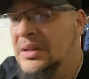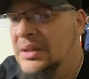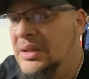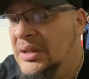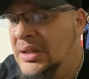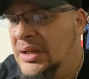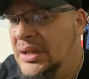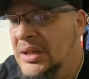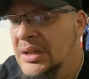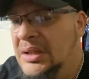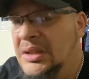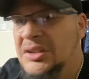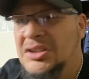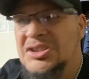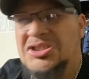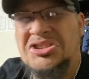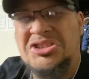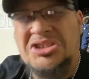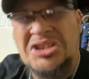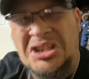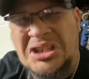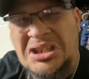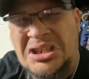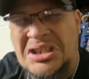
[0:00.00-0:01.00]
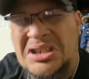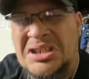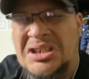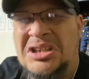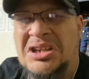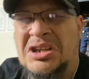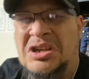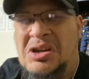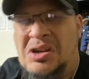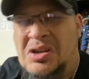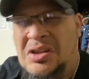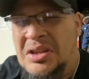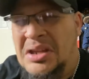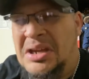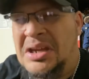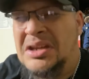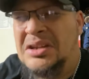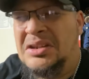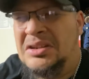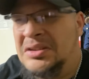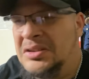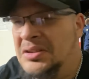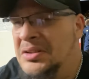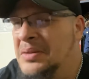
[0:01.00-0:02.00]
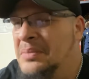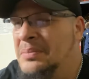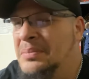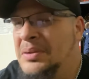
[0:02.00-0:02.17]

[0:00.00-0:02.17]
the chicken and all that, you know.